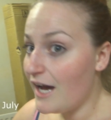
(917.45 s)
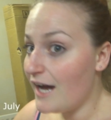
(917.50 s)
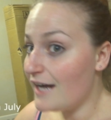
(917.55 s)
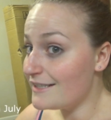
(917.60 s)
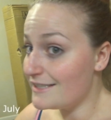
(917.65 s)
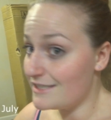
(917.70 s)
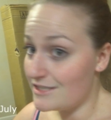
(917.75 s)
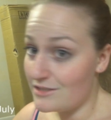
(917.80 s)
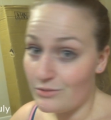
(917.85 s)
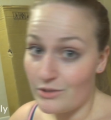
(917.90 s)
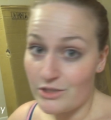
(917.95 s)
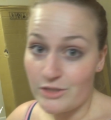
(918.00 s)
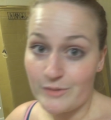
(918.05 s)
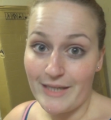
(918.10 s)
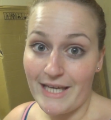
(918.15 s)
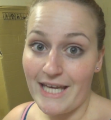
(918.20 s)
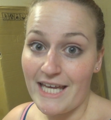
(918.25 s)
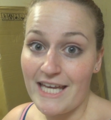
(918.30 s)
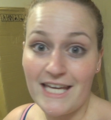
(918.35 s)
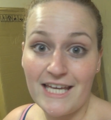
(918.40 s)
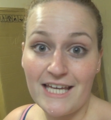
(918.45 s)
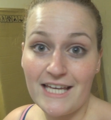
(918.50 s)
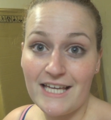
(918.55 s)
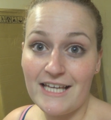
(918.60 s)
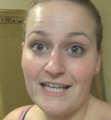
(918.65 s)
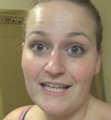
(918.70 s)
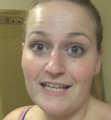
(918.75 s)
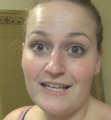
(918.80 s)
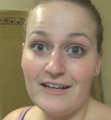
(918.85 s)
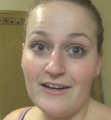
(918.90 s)
I need to wash my
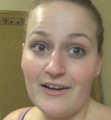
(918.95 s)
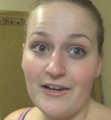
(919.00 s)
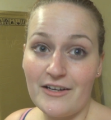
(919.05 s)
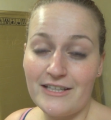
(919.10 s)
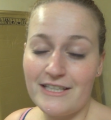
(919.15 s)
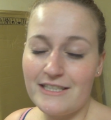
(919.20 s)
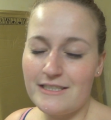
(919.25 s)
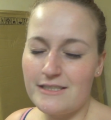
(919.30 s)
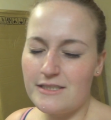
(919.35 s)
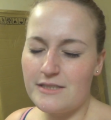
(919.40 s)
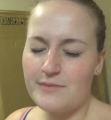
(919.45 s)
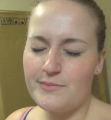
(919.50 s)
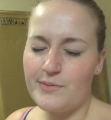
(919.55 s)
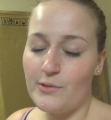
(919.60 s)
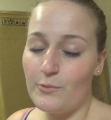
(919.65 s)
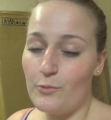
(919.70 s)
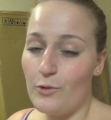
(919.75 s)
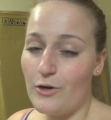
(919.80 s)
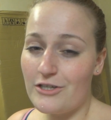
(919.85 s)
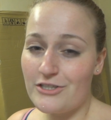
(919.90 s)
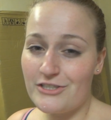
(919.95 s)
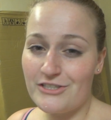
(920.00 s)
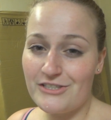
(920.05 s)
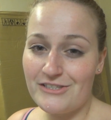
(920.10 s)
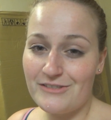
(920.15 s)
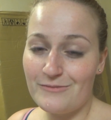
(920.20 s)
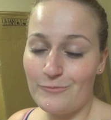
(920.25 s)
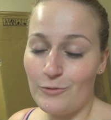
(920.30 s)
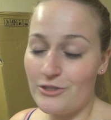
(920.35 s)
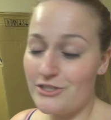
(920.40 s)
hair. I needed to put
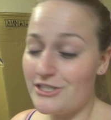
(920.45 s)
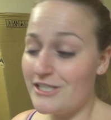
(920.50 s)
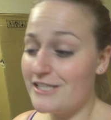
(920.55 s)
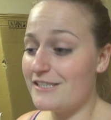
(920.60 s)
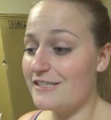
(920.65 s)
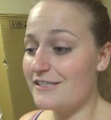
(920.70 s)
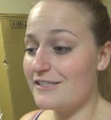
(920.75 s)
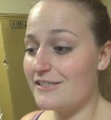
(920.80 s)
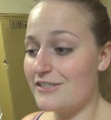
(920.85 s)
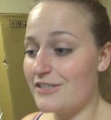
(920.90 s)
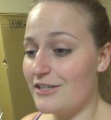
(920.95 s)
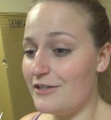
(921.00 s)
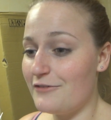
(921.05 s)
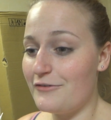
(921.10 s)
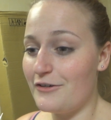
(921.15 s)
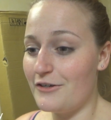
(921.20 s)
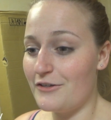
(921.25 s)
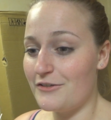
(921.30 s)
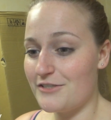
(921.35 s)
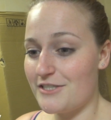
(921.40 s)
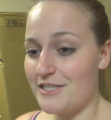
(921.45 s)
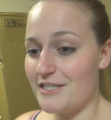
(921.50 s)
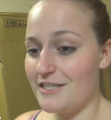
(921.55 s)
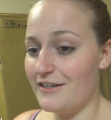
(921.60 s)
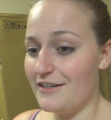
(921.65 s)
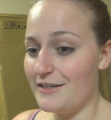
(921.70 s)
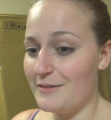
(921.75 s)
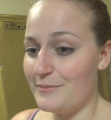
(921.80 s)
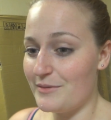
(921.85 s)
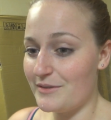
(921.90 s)
washes and stuff on tonight,